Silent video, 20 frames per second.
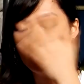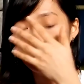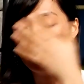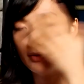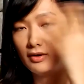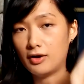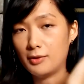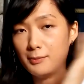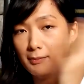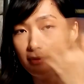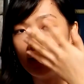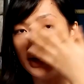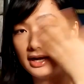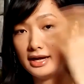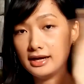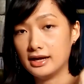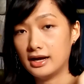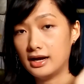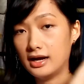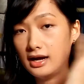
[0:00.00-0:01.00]
blur out
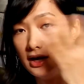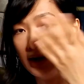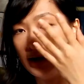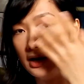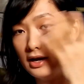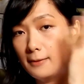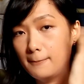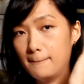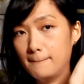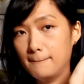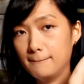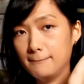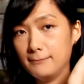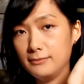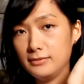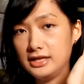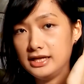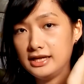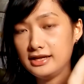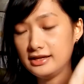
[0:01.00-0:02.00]
my
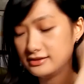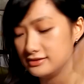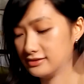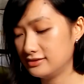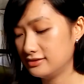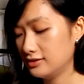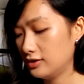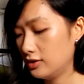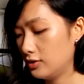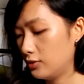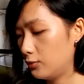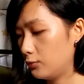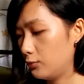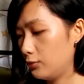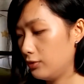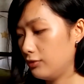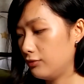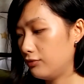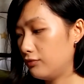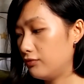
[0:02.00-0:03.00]
lids
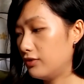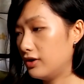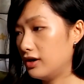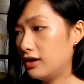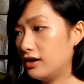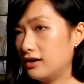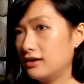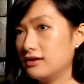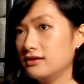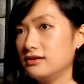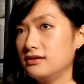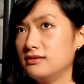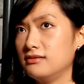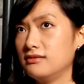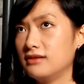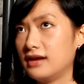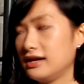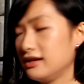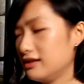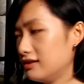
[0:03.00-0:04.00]
with
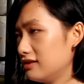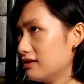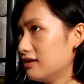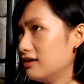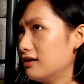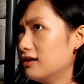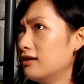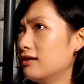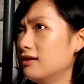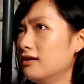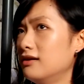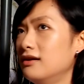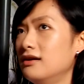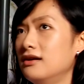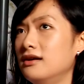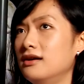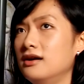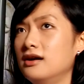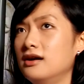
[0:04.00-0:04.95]
like the